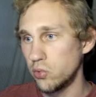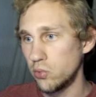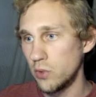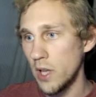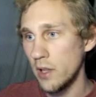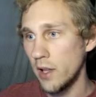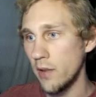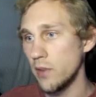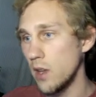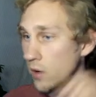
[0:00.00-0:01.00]
get
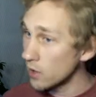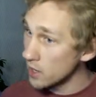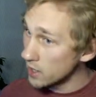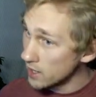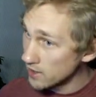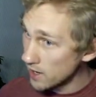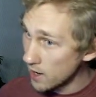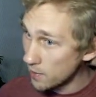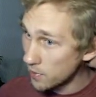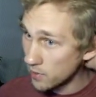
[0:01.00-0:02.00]
left, get right, get
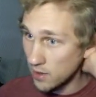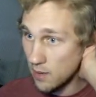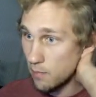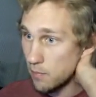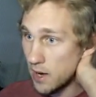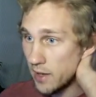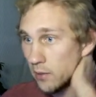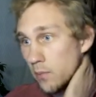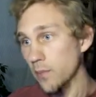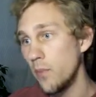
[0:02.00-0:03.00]
top, get
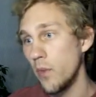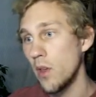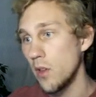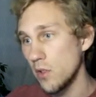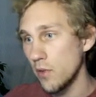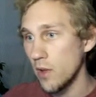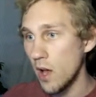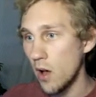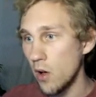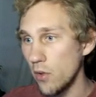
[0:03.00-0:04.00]
bottom. So I've
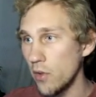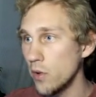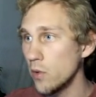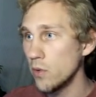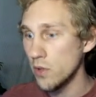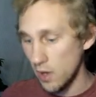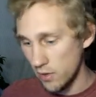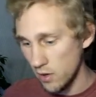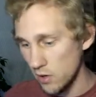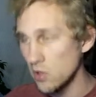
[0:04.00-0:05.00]
got all those. I
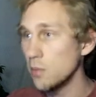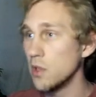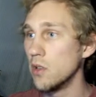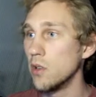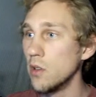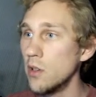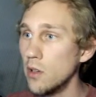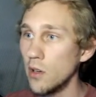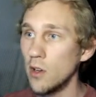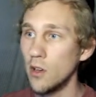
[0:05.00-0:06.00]
think I should be good.
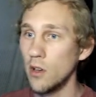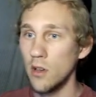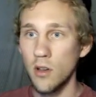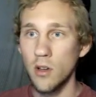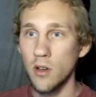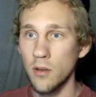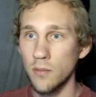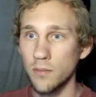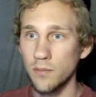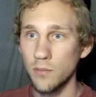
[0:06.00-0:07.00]
Let
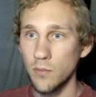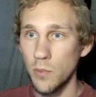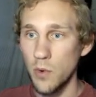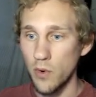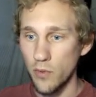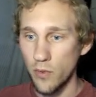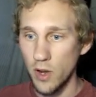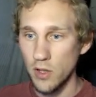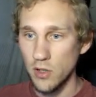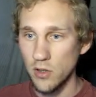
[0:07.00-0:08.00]
me
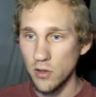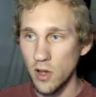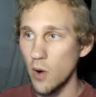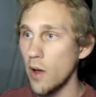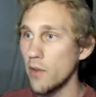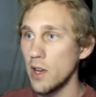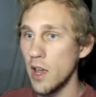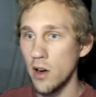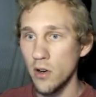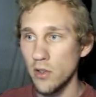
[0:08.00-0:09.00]
refresh. I don't have any
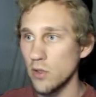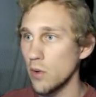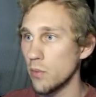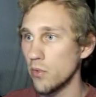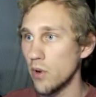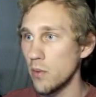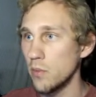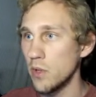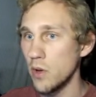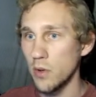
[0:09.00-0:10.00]
errors, so I'm
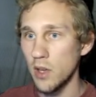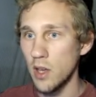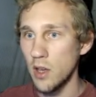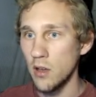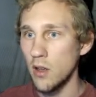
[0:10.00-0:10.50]
probably okay.